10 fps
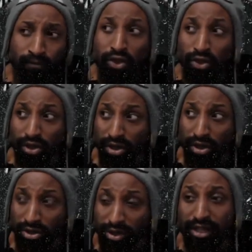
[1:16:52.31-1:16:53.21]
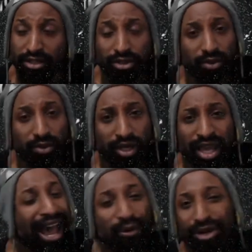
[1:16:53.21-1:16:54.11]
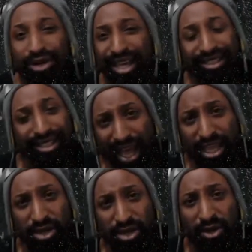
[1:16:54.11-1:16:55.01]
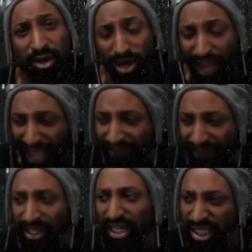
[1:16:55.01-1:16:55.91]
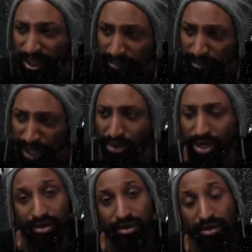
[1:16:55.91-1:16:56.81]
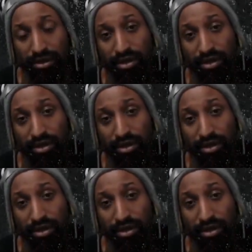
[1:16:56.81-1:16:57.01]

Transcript: You're agreeing to it. I will not deny you that we are having an experience,